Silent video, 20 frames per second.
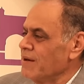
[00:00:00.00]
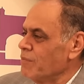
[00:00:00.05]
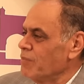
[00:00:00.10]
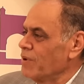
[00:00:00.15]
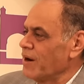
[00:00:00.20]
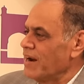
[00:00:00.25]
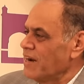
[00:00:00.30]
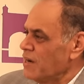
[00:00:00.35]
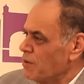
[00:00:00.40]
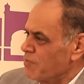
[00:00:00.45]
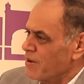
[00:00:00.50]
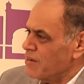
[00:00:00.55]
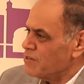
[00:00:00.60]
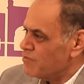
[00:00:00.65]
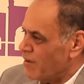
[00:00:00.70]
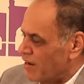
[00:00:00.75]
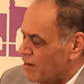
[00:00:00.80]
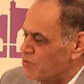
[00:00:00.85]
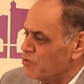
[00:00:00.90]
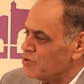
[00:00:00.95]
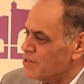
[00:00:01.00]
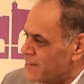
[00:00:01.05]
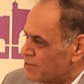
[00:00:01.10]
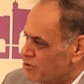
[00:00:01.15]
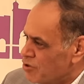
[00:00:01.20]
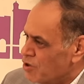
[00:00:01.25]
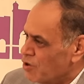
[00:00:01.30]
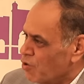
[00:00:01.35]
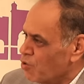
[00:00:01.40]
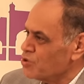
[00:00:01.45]
But enterprise value was
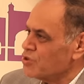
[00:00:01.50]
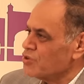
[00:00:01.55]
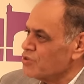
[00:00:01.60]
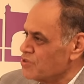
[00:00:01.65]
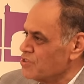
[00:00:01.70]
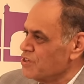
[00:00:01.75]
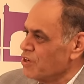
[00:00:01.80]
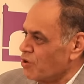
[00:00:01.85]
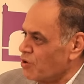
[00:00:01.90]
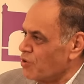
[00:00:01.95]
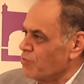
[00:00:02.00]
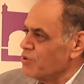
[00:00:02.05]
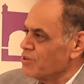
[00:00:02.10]
actually closer to zero,